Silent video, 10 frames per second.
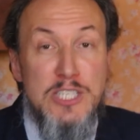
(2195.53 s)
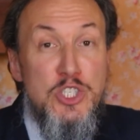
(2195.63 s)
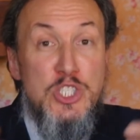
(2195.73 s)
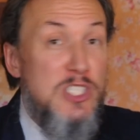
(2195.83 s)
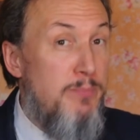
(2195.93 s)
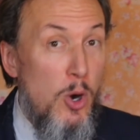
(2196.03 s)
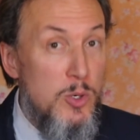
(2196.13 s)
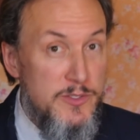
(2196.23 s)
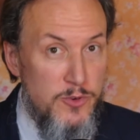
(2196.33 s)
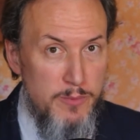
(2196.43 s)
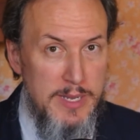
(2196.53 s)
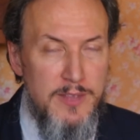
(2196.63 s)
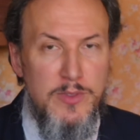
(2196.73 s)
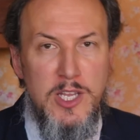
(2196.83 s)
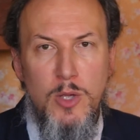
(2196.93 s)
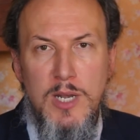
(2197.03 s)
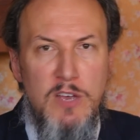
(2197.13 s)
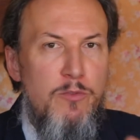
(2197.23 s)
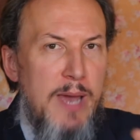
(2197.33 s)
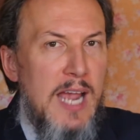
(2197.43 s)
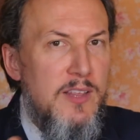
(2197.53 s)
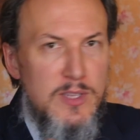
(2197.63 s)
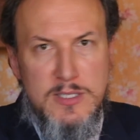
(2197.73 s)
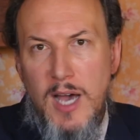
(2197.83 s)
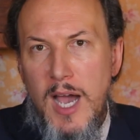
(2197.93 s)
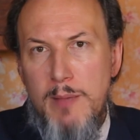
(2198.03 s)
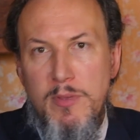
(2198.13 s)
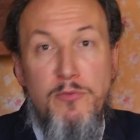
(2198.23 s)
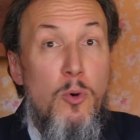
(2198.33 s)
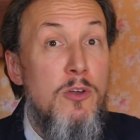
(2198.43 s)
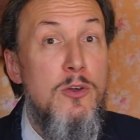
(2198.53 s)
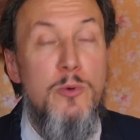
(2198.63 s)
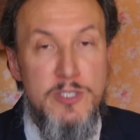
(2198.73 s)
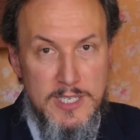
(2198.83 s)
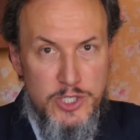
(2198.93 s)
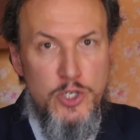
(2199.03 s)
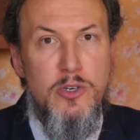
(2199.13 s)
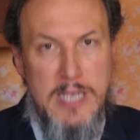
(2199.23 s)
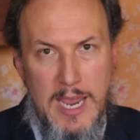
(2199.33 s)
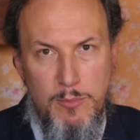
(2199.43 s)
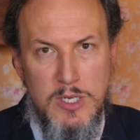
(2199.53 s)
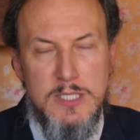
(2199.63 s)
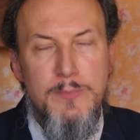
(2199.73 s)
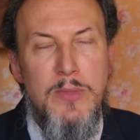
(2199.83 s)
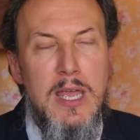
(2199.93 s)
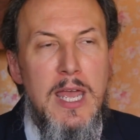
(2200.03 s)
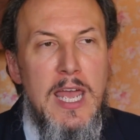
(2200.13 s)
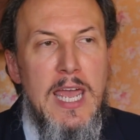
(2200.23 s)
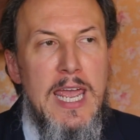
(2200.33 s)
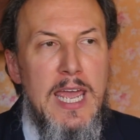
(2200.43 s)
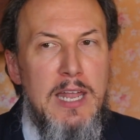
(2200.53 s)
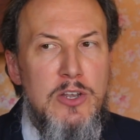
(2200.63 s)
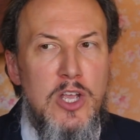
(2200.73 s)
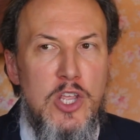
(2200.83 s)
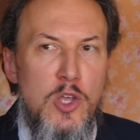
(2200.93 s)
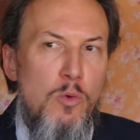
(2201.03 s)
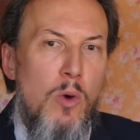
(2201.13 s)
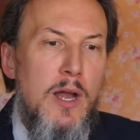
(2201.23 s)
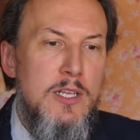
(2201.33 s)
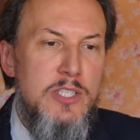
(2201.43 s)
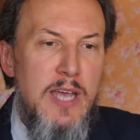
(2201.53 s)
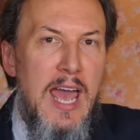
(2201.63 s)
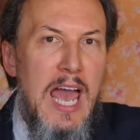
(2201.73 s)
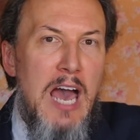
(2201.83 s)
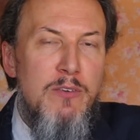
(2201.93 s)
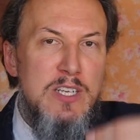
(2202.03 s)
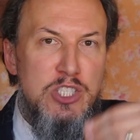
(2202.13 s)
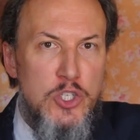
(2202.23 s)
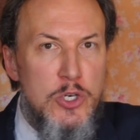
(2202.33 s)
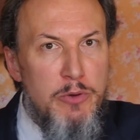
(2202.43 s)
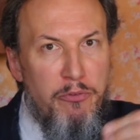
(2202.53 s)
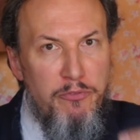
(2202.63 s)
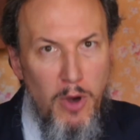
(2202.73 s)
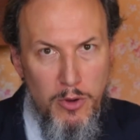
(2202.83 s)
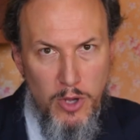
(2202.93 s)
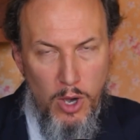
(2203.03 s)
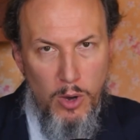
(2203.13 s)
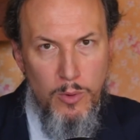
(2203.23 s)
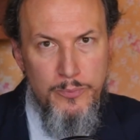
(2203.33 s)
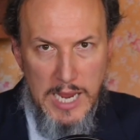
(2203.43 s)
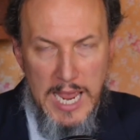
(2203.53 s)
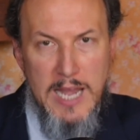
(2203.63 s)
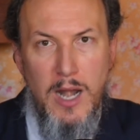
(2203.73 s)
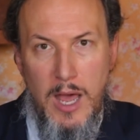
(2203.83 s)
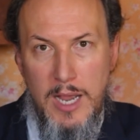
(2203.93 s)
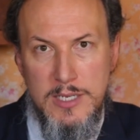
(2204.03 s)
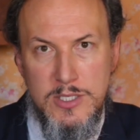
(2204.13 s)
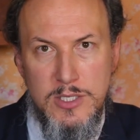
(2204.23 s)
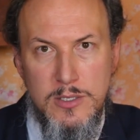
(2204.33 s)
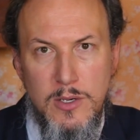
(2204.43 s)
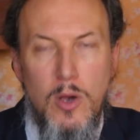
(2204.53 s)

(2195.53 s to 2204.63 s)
let's just suppose for a minute that you lived back in the time before there were digital cameras, and you wanted to have a certain photo analyzed.